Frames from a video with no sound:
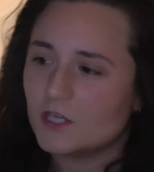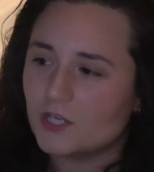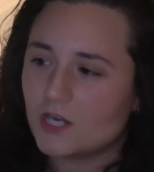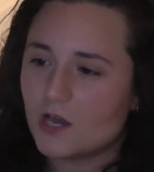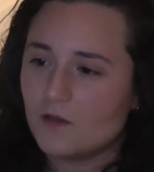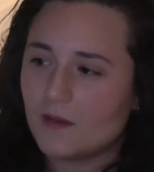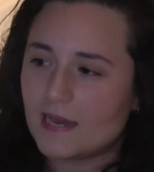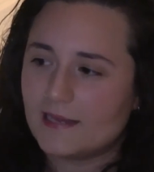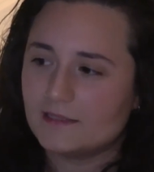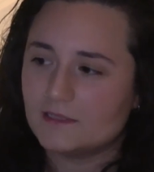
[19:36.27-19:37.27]
you know?
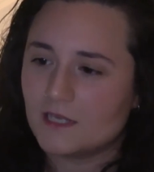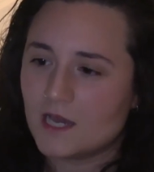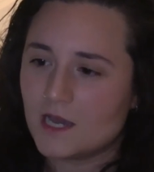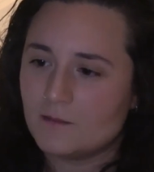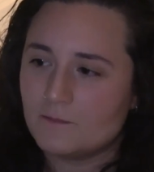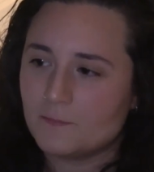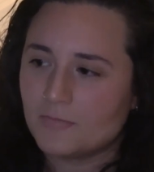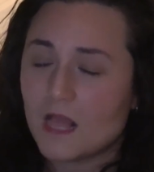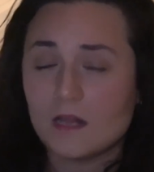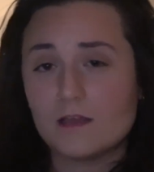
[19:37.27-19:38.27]
And
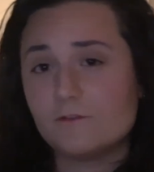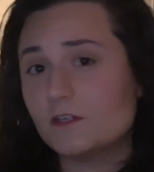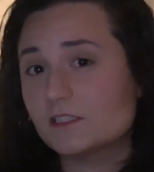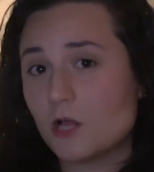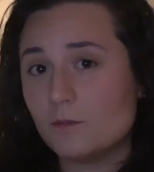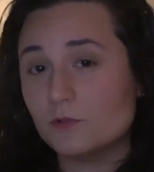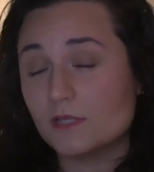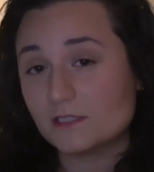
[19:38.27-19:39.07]
like, for example,